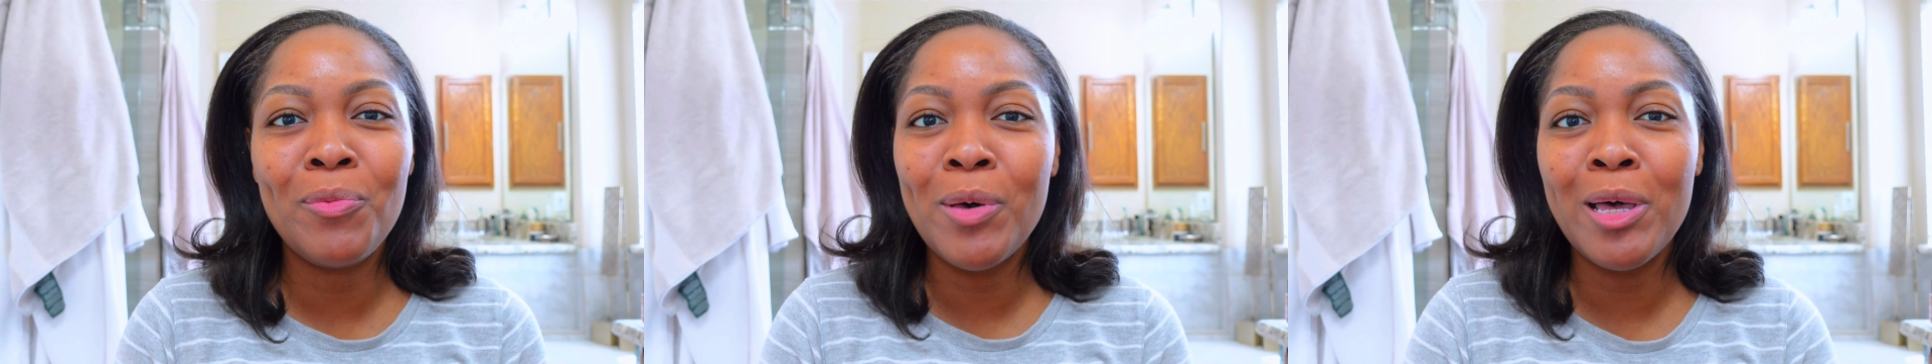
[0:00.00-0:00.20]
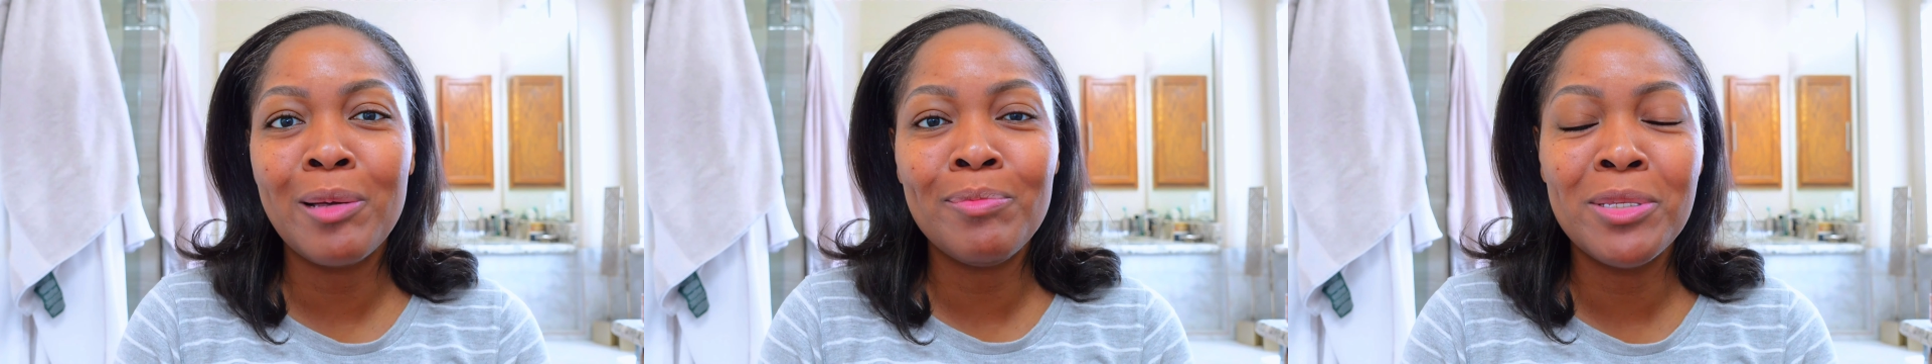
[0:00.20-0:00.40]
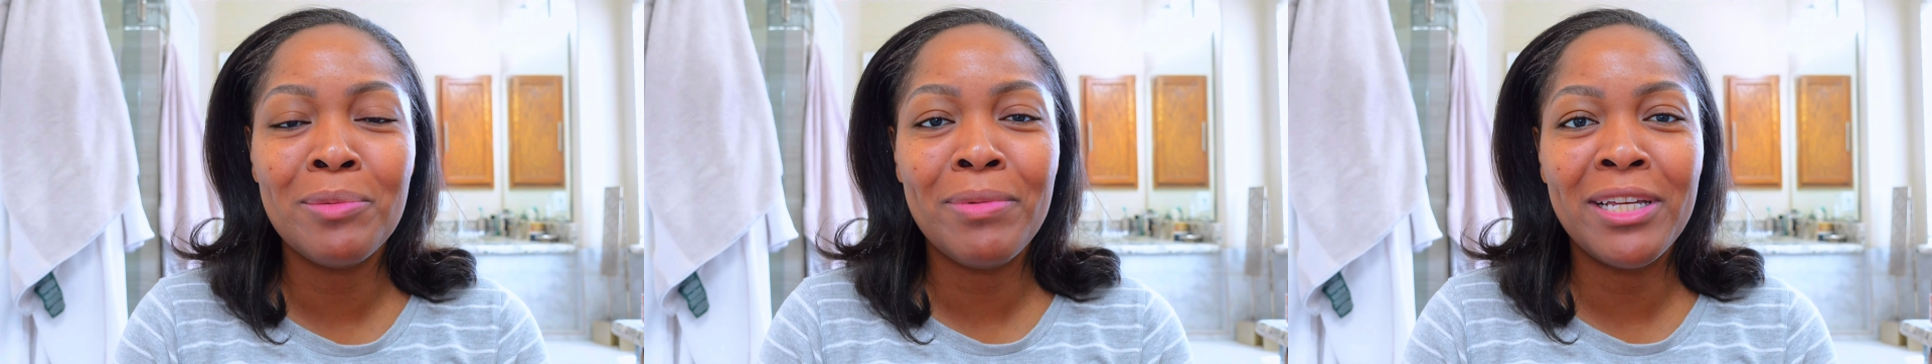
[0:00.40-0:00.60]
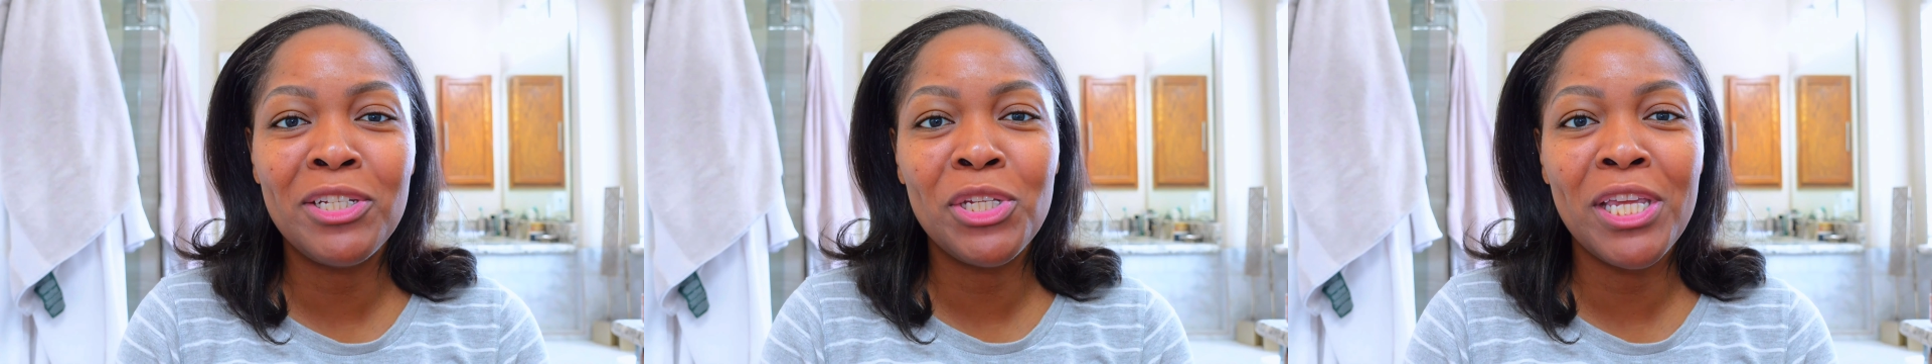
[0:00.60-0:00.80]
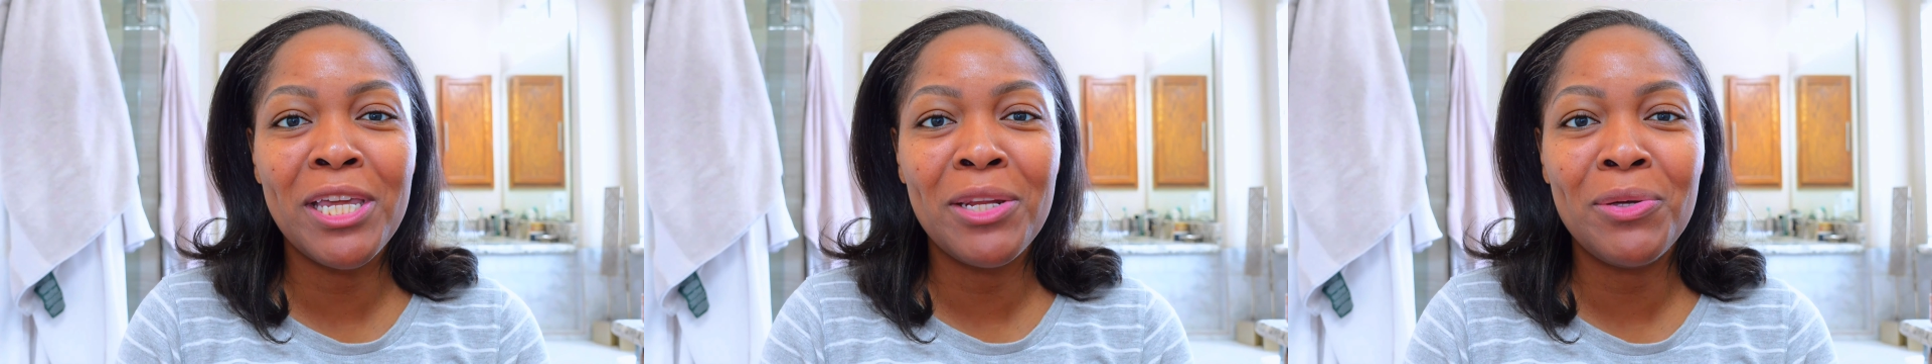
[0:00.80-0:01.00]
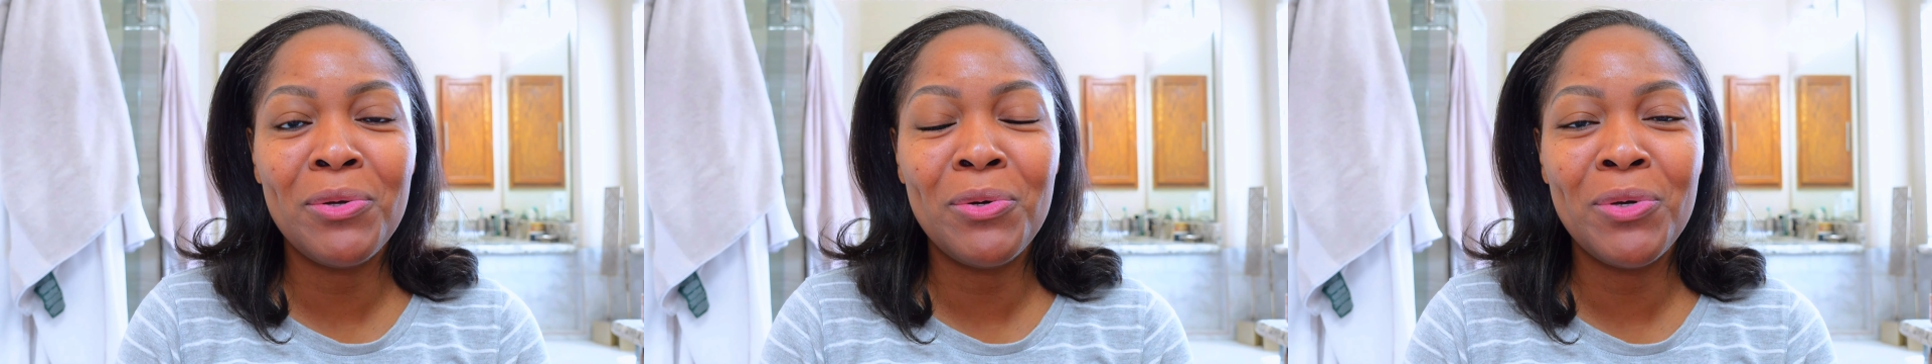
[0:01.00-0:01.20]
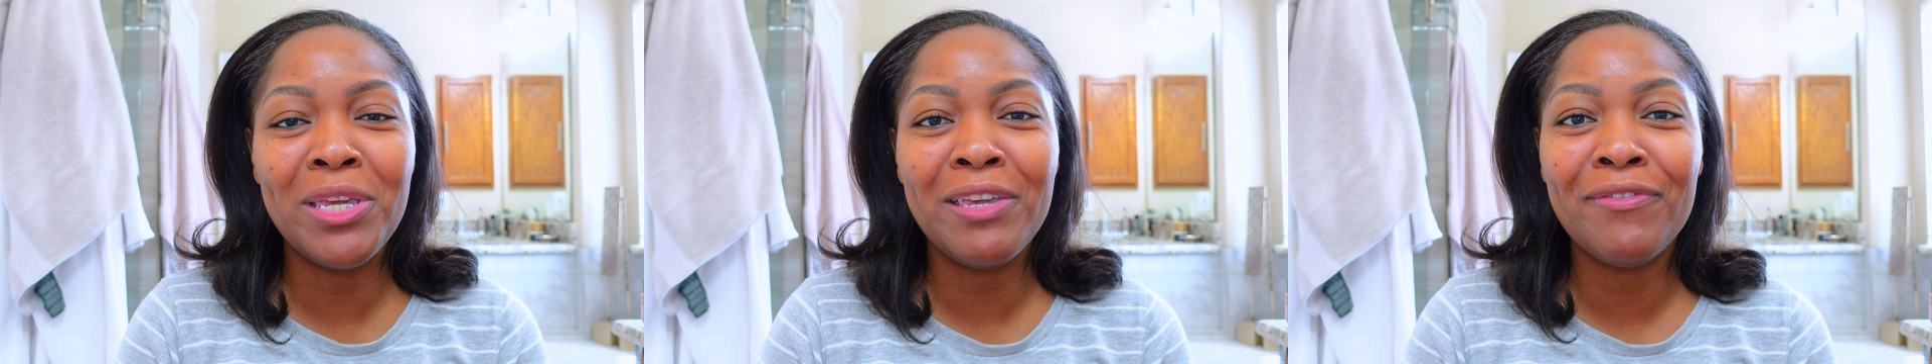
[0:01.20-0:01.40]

welcome to my channel.